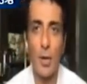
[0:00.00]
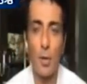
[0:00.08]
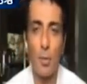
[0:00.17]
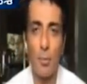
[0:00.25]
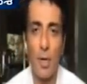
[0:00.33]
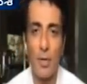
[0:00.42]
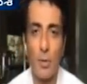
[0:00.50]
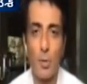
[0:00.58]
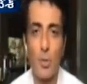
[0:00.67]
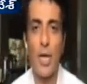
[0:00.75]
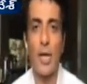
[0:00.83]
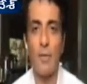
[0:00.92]

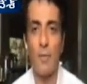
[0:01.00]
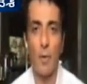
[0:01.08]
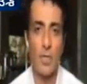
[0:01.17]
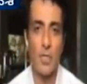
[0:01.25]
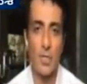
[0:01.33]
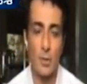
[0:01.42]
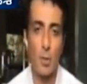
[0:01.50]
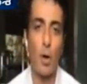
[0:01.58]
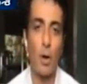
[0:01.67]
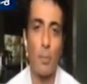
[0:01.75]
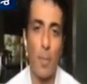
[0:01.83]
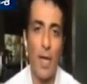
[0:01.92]
Sood Charity Foundation is
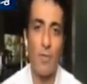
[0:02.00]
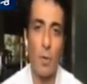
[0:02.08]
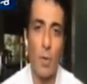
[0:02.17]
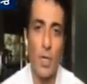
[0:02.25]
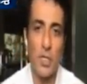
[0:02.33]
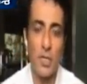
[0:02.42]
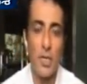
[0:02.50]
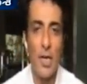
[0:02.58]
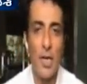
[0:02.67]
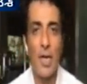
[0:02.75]
not my foundation.